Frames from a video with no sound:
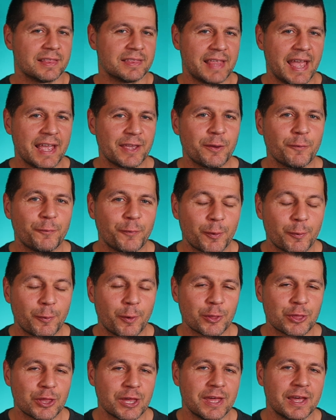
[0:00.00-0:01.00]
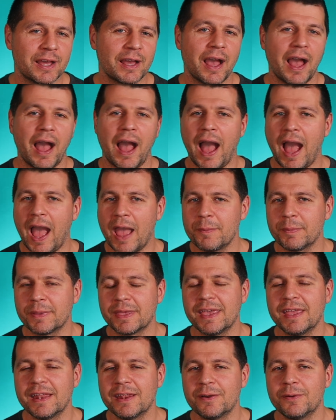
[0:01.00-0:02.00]
Thank you for watching, I'm
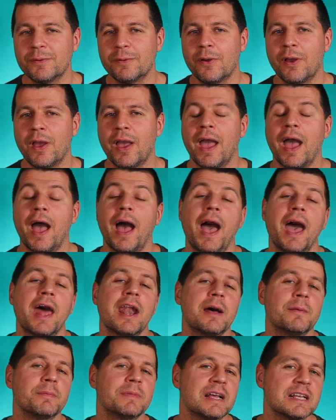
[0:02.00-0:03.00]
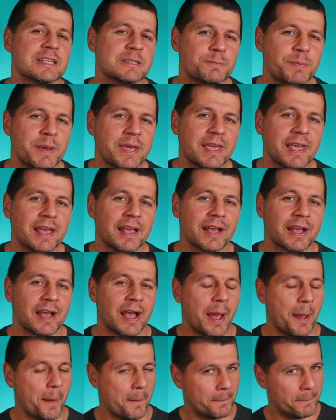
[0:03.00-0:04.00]
Kirill, and I'm done speaking.
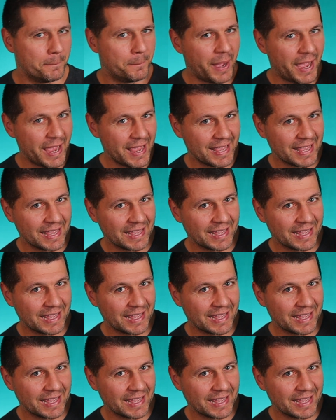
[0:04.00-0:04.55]
Bye!